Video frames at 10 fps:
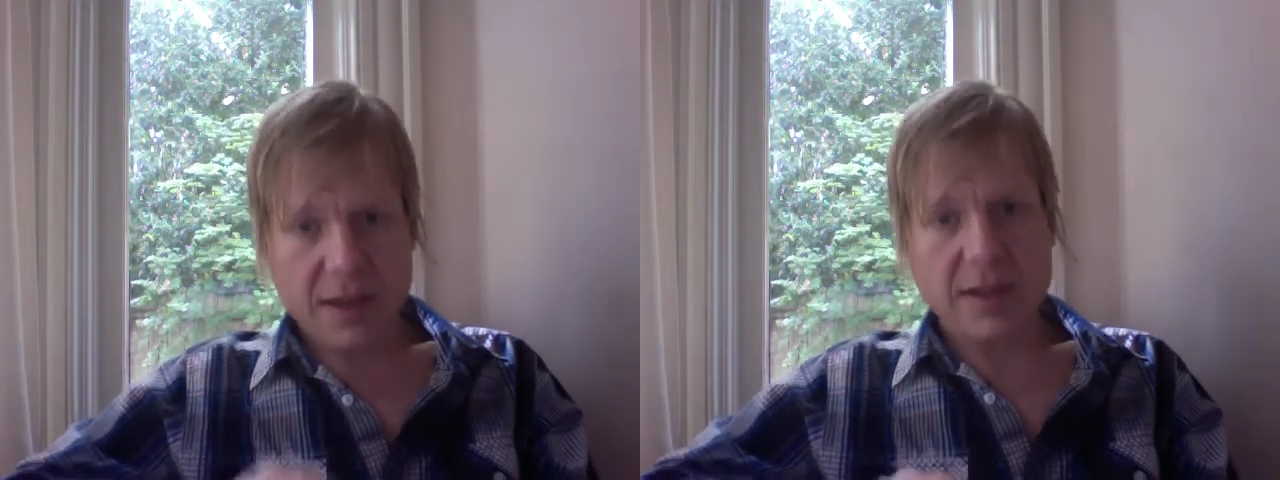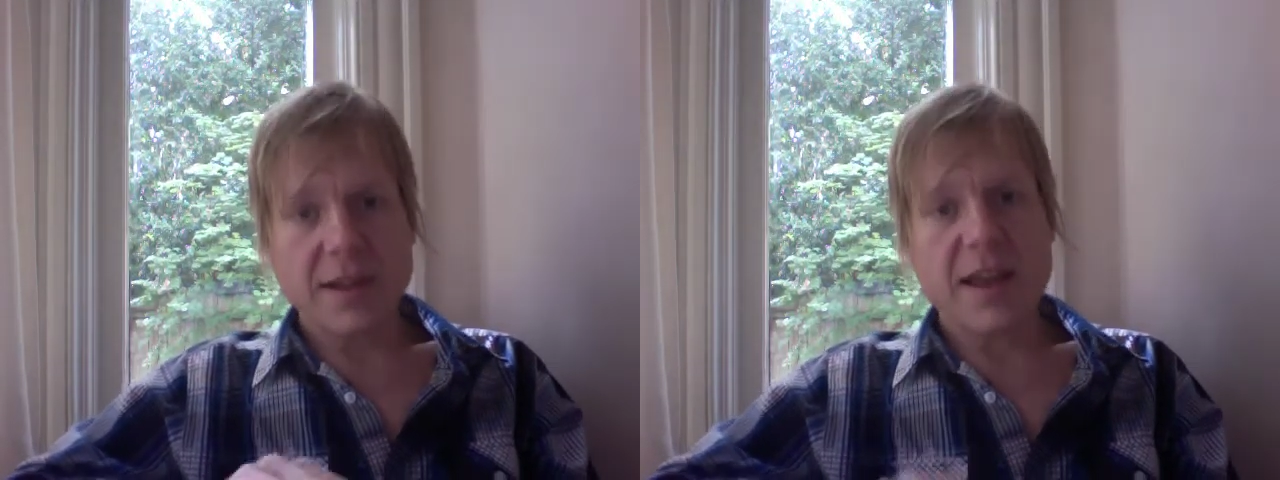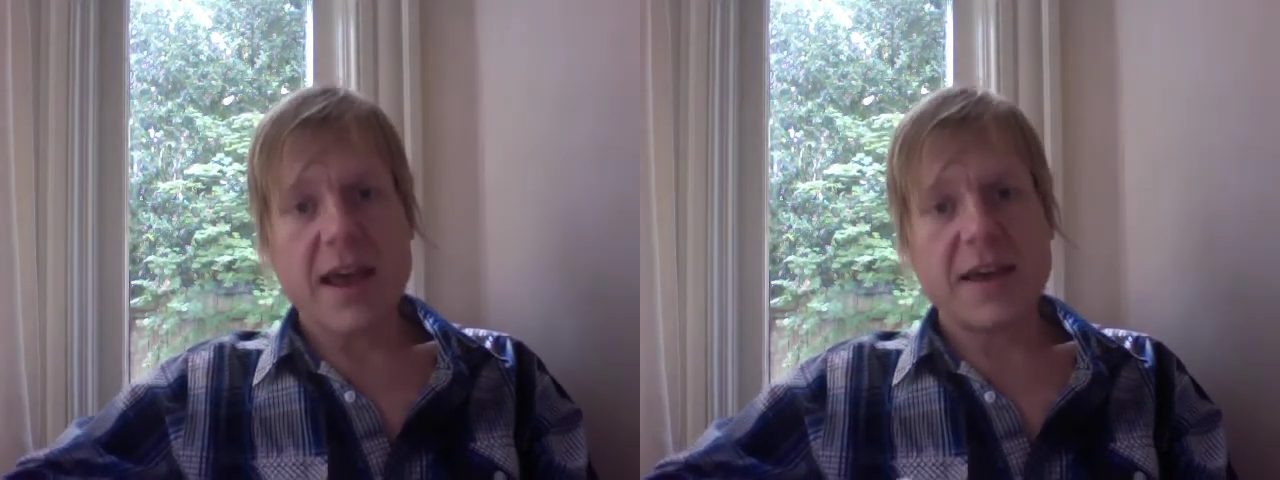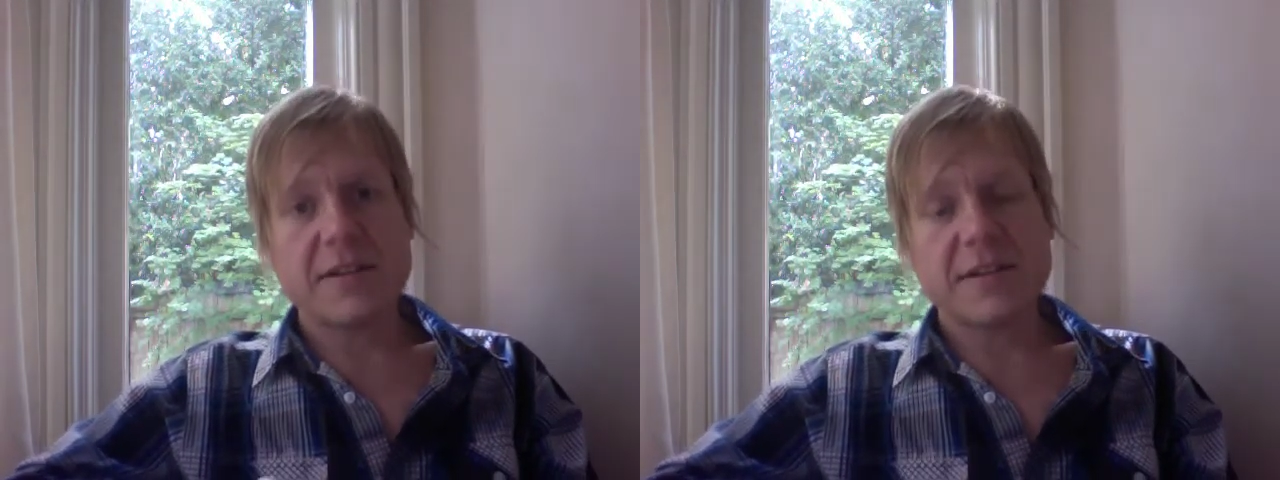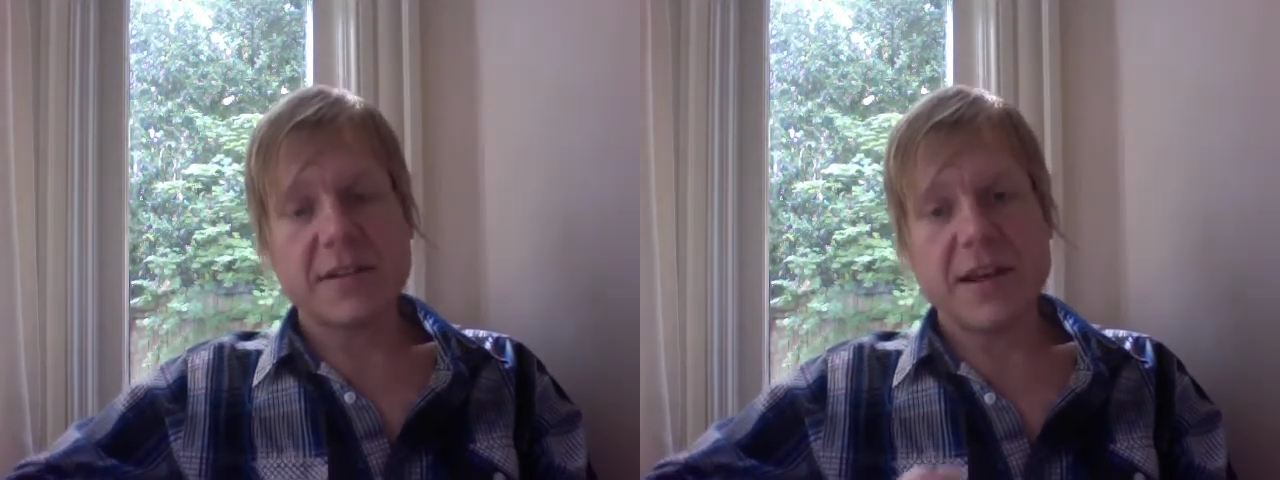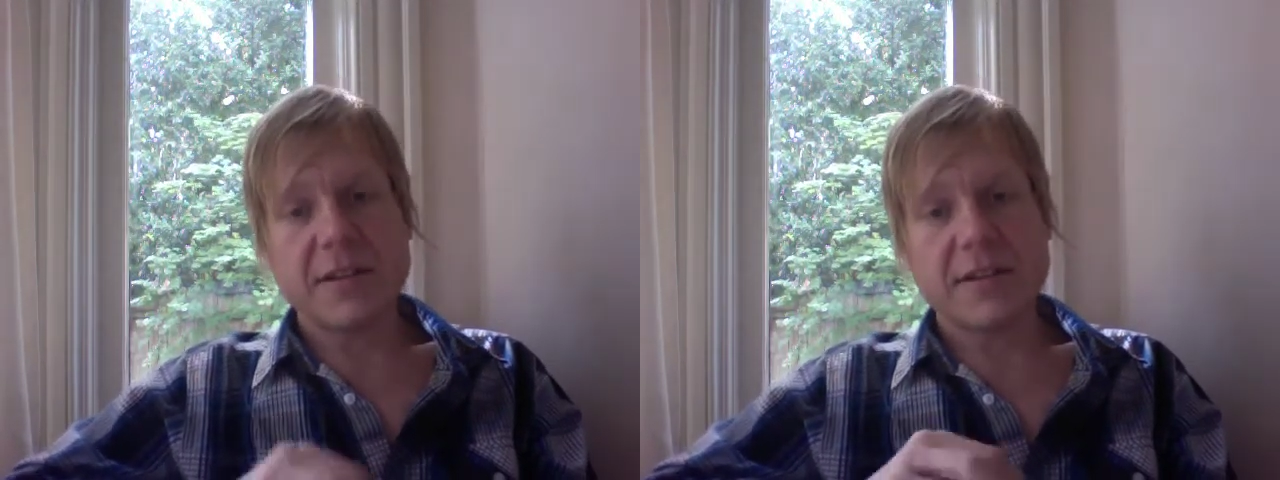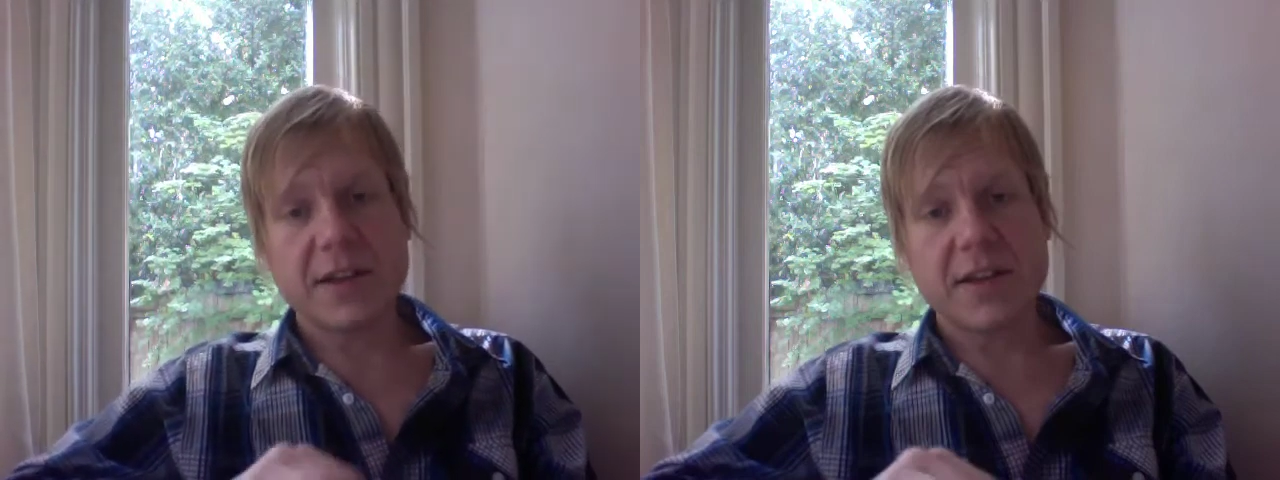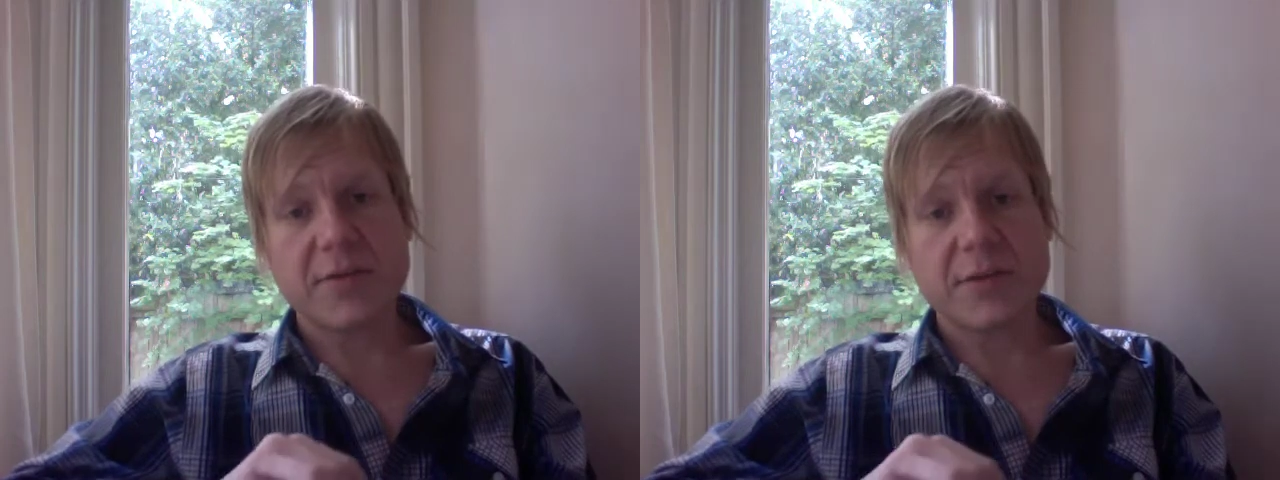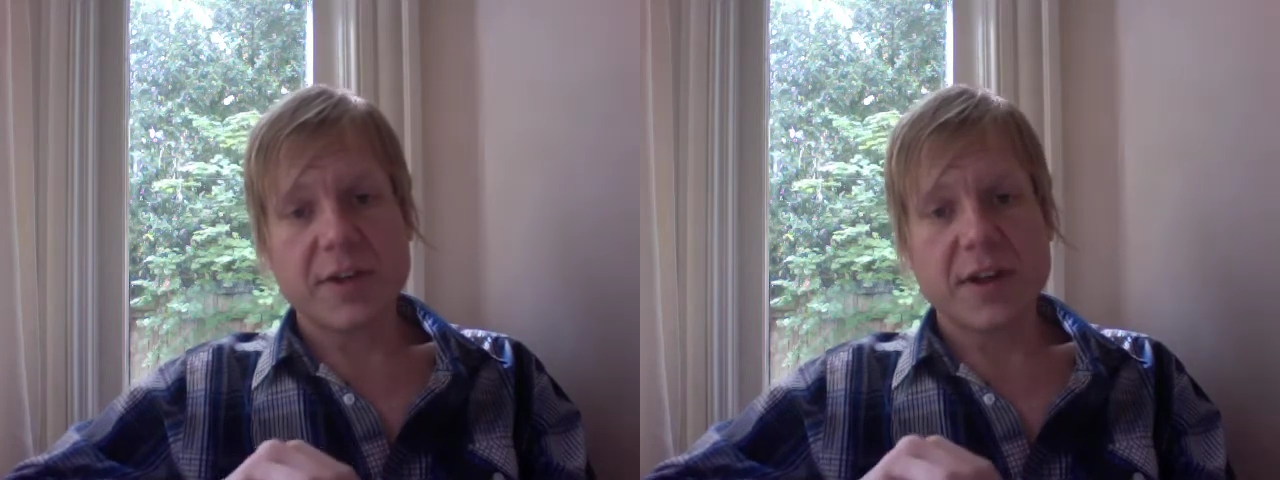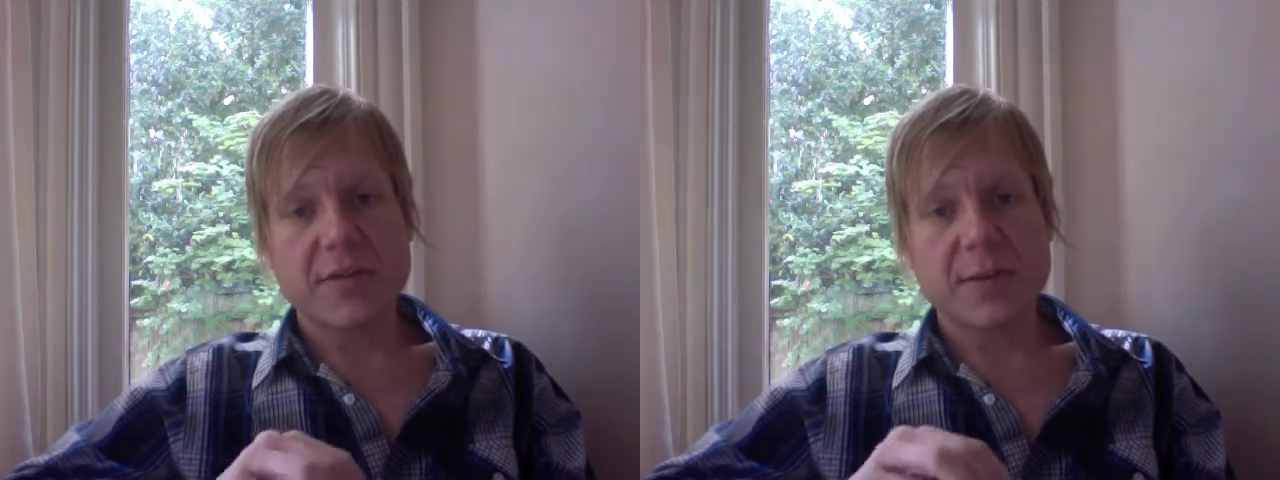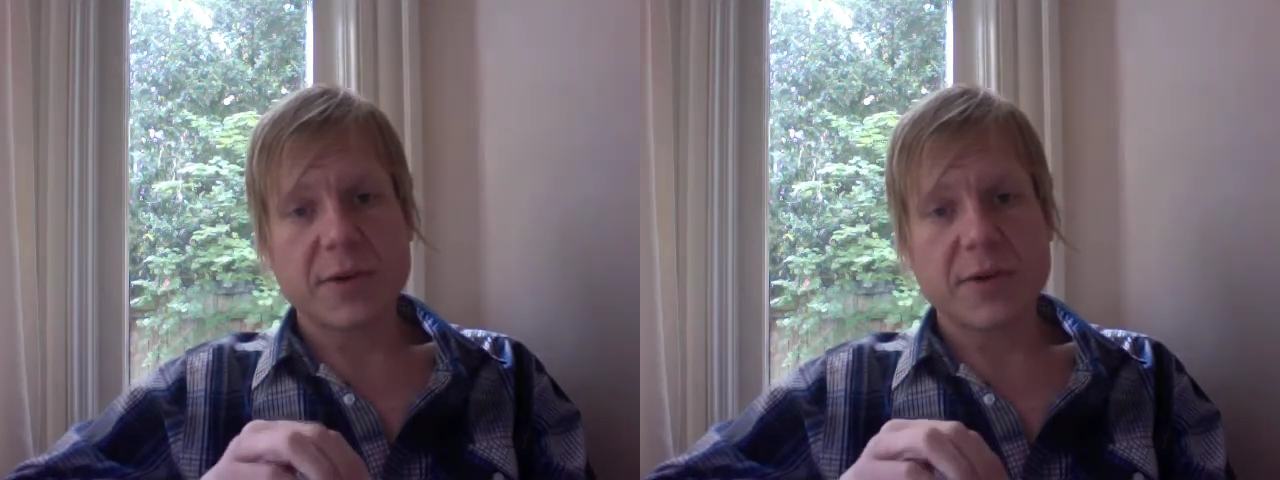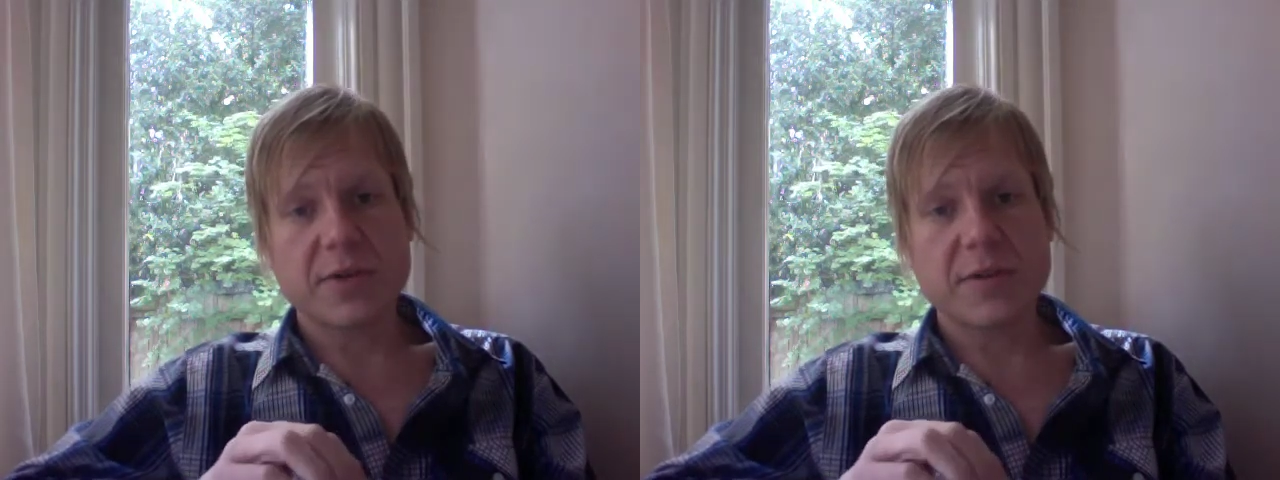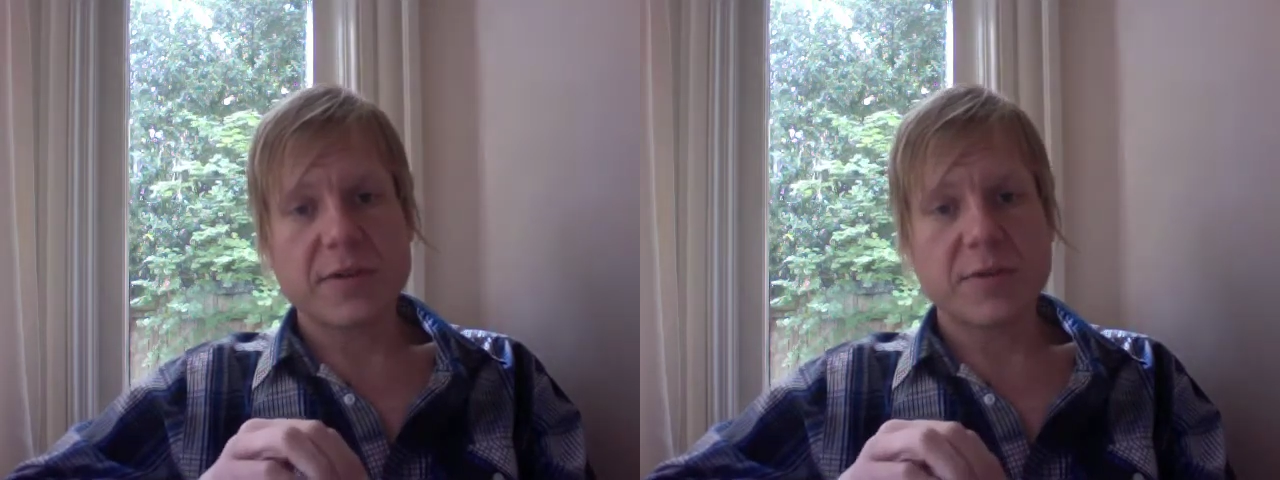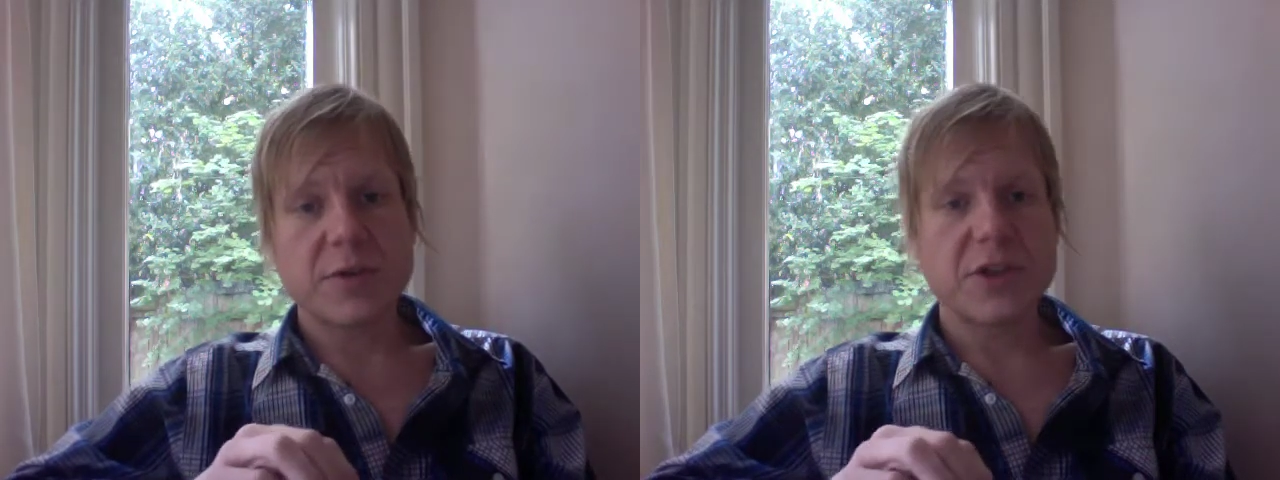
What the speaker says: And then the S at the end stands for self-hypnosis,